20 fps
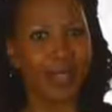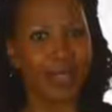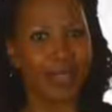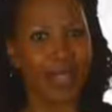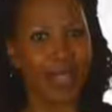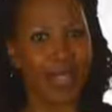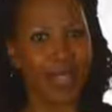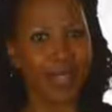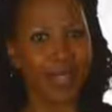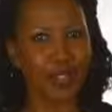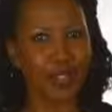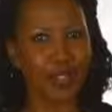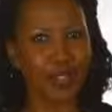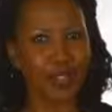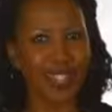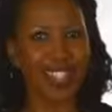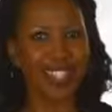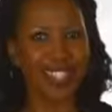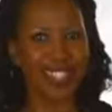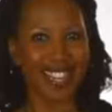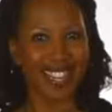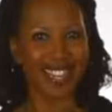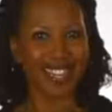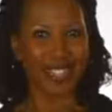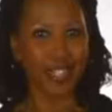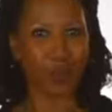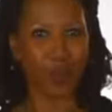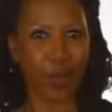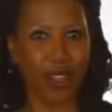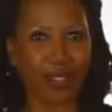The answer is an
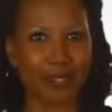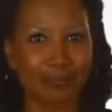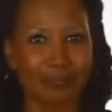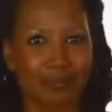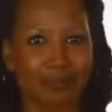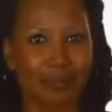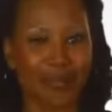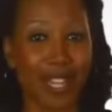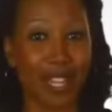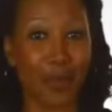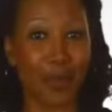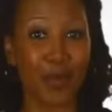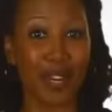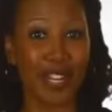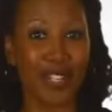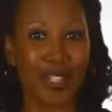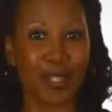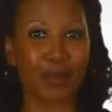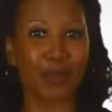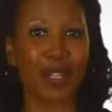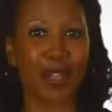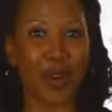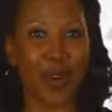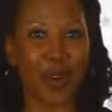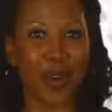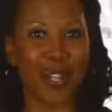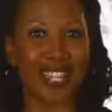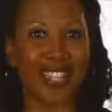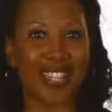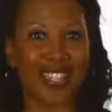easy one it would
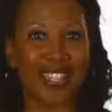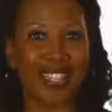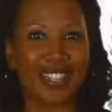explode.